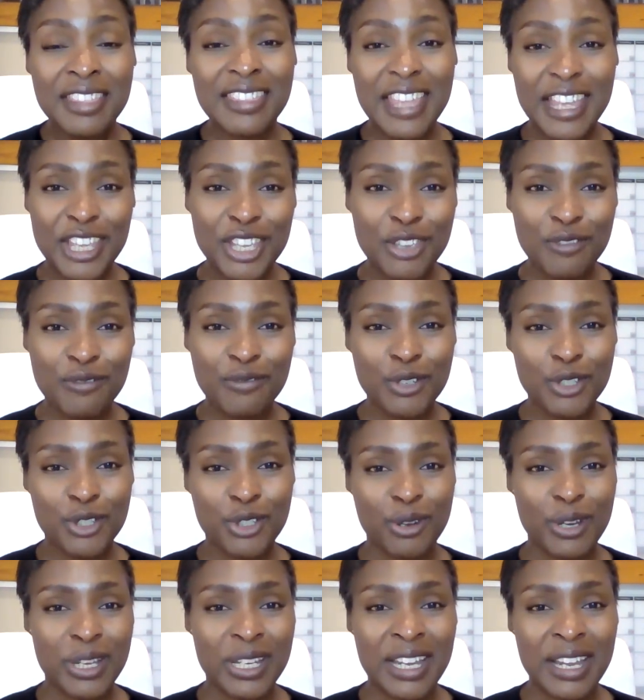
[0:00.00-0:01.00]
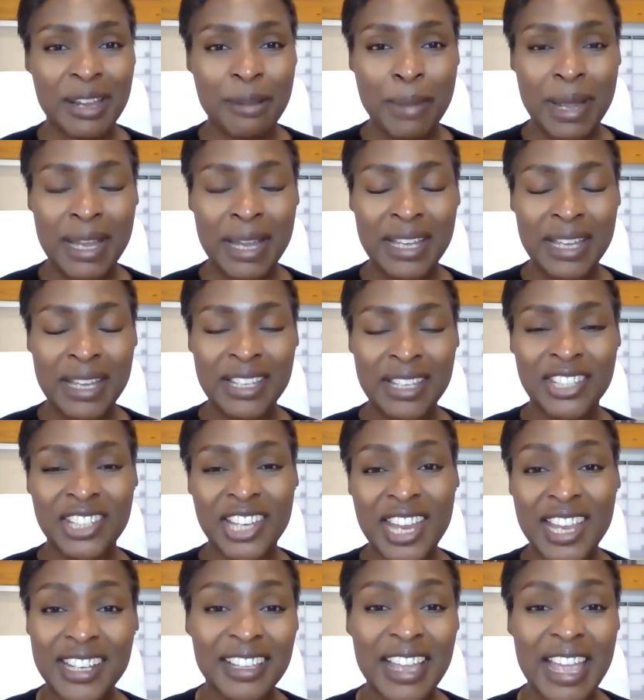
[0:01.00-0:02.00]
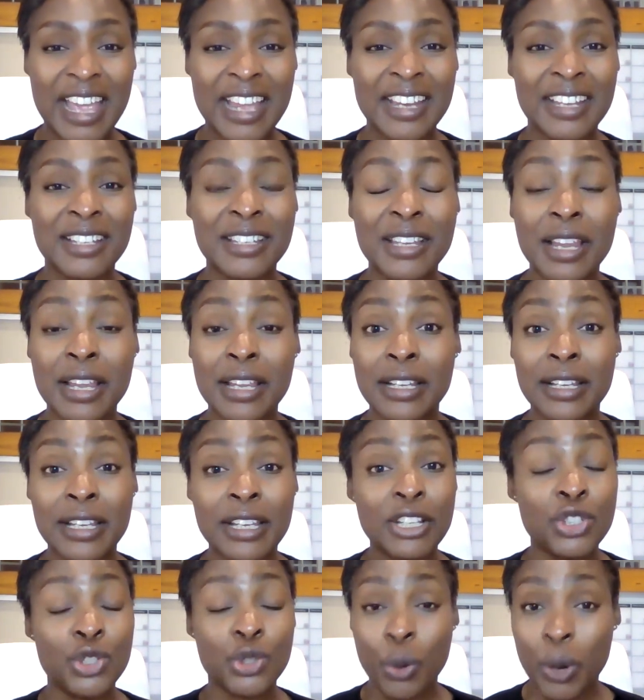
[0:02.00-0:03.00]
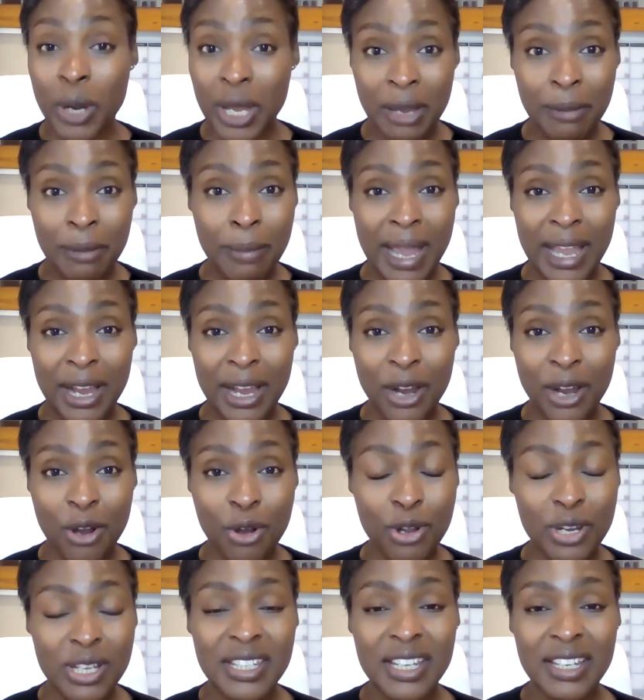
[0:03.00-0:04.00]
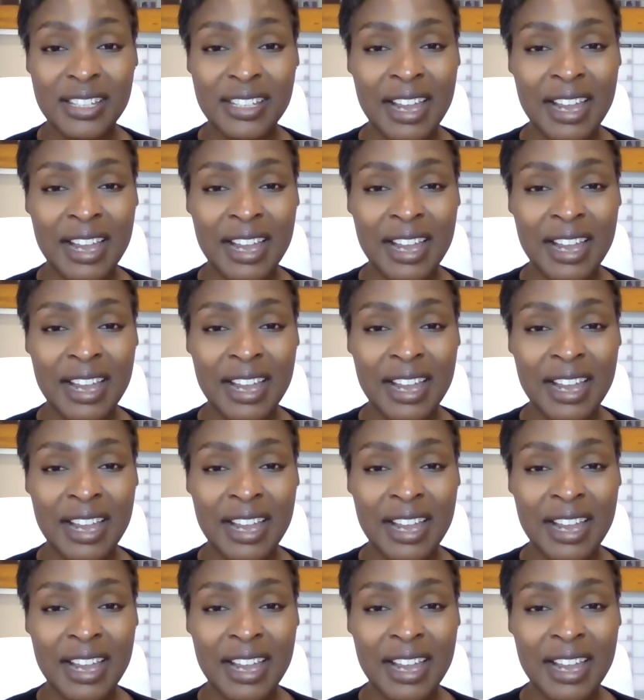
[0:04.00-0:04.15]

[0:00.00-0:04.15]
Thank you for joining my channel and enjoying my content.